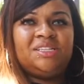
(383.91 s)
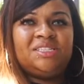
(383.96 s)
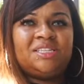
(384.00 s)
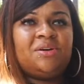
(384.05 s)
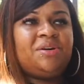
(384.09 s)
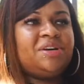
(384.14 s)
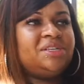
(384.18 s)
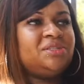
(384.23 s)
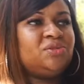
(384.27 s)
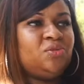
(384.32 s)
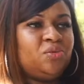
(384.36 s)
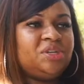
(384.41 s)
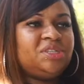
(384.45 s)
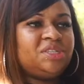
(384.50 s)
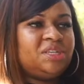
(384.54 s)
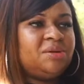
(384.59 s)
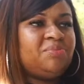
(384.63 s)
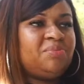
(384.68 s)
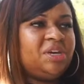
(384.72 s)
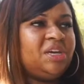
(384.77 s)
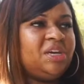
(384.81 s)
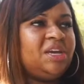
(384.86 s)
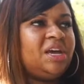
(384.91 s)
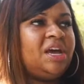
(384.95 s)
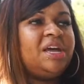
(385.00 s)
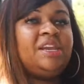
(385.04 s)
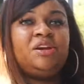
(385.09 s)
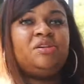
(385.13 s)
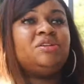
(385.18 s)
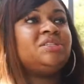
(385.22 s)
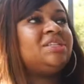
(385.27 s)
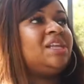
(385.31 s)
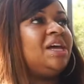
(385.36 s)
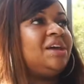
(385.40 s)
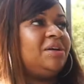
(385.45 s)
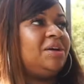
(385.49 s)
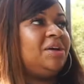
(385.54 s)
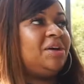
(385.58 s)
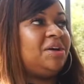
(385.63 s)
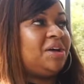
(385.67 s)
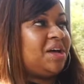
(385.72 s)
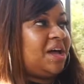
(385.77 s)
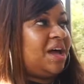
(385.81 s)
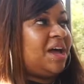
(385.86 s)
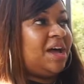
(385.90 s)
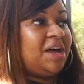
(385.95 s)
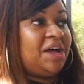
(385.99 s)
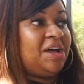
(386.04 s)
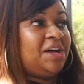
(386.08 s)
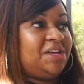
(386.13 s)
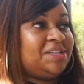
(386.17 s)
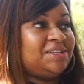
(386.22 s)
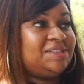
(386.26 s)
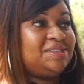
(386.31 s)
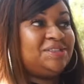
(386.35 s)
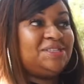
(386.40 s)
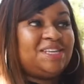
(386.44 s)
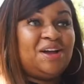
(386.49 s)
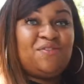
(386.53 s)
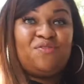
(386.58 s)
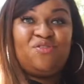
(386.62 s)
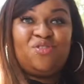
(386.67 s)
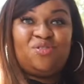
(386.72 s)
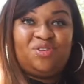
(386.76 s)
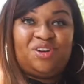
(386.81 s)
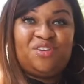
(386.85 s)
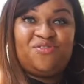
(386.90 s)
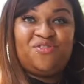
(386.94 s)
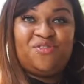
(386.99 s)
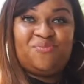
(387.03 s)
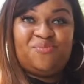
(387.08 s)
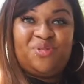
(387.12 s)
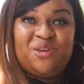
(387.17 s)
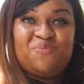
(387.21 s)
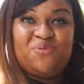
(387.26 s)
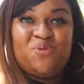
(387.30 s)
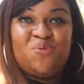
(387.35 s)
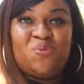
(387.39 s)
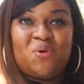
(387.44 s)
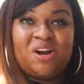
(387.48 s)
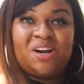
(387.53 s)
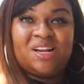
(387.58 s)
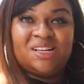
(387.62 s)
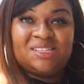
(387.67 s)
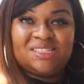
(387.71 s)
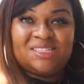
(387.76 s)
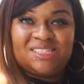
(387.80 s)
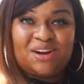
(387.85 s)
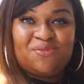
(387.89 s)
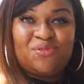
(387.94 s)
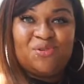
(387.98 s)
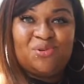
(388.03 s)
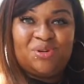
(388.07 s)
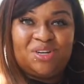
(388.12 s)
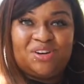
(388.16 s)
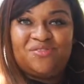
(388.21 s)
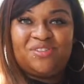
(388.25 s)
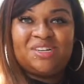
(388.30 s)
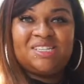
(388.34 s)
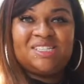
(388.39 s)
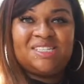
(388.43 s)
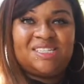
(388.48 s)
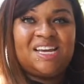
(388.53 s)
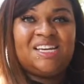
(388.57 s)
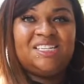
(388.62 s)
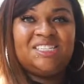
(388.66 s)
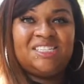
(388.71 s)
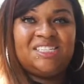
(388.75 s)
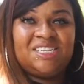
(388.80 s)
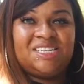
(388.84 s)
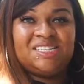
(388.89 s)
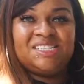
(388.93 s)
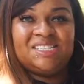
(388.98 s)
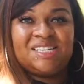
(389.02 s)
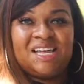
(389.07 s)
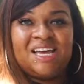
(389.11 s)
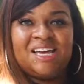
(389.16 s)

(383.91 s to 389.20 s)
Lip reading: So it's going to be, and there's like several different people working several different stations.